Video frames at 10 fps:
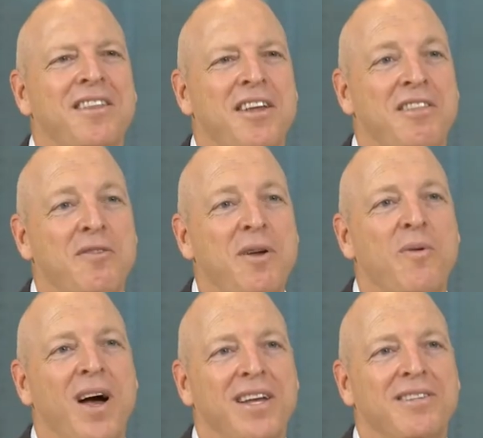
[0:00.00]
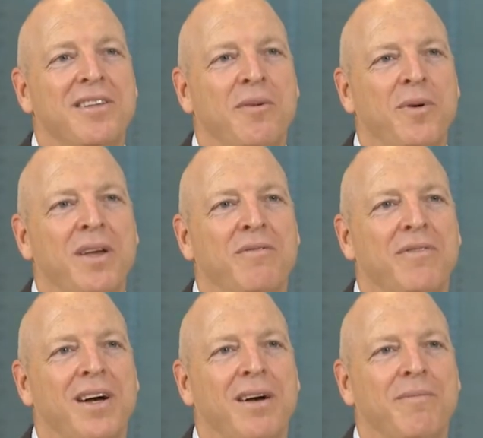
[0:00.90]
There are three ways that
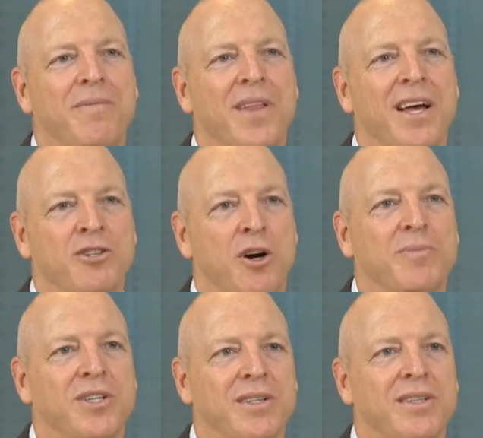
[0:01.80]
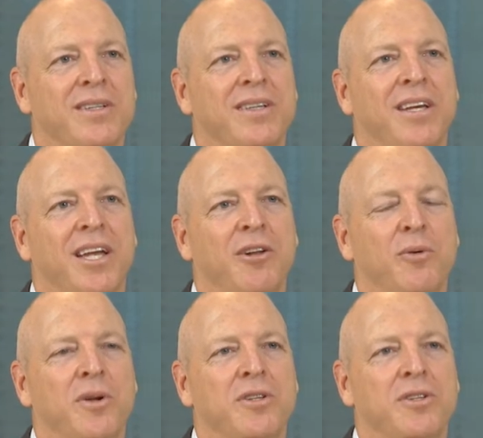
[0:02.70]
we've adopted in
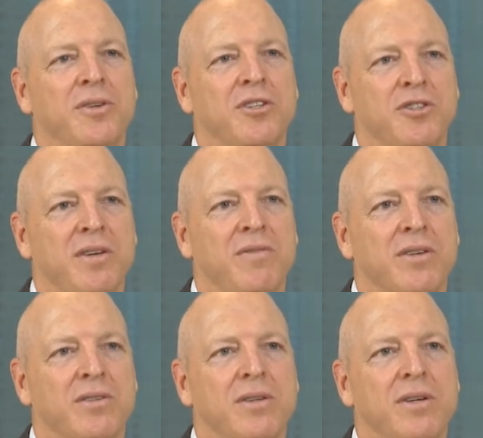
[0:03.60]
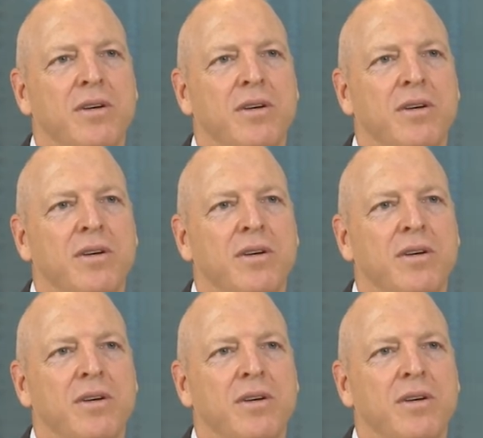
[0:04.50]
order to achieve this.